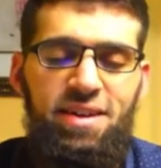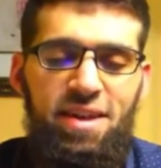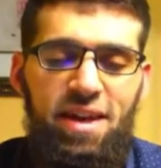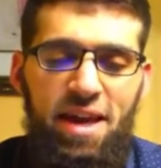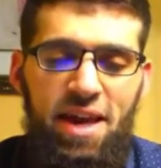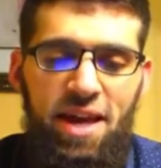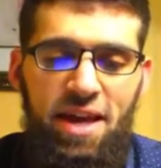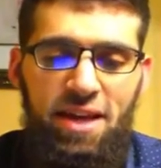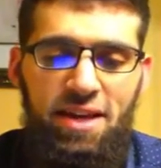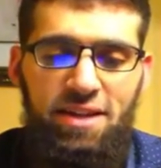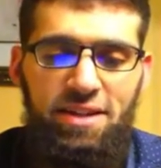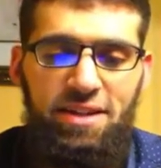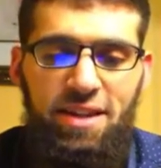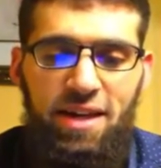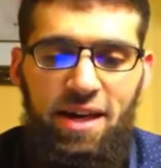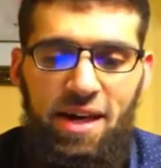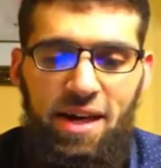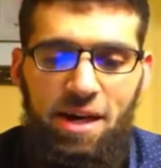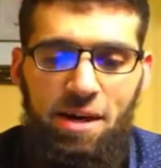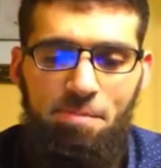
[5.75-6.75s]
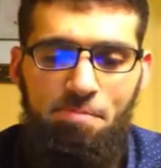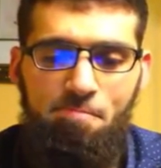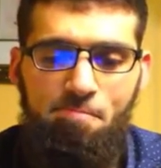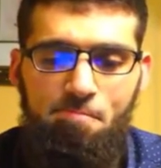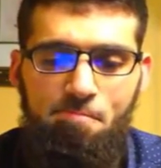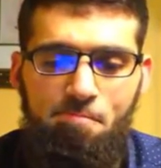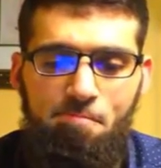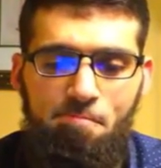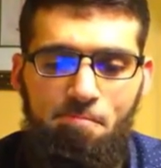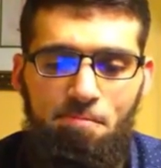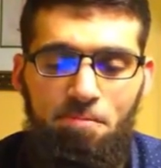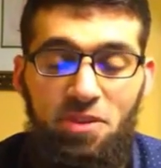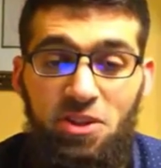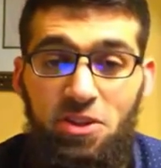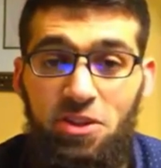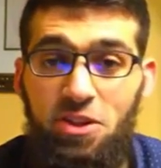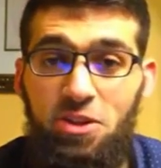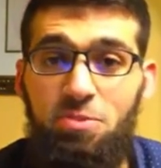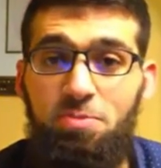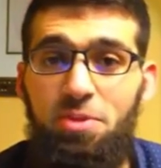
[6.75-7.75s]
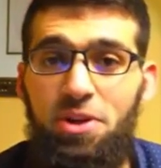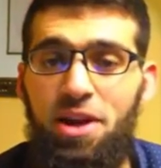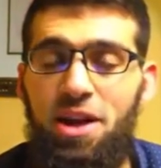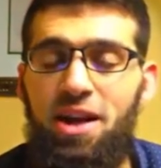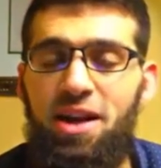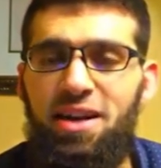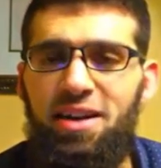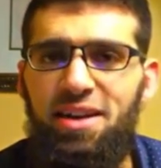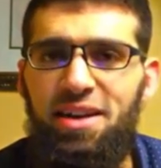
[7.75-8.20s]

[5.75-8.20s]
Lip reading: And this is Bara,